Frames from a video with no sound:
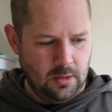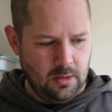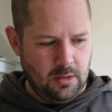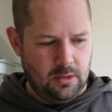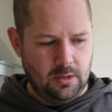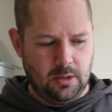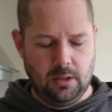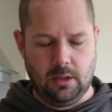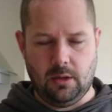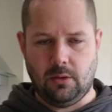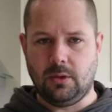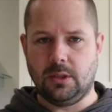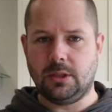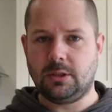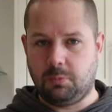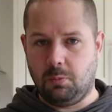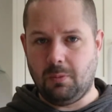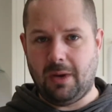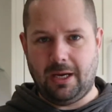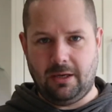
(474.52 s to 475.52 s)
you know,
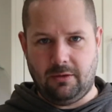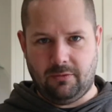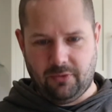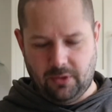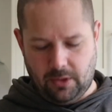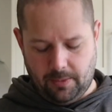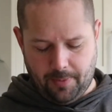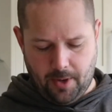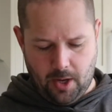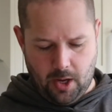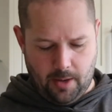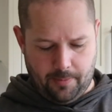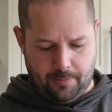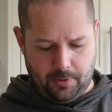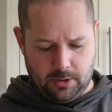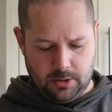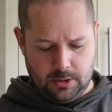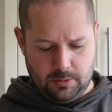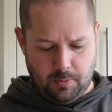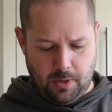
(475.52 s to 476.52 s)
that's made for the purpose.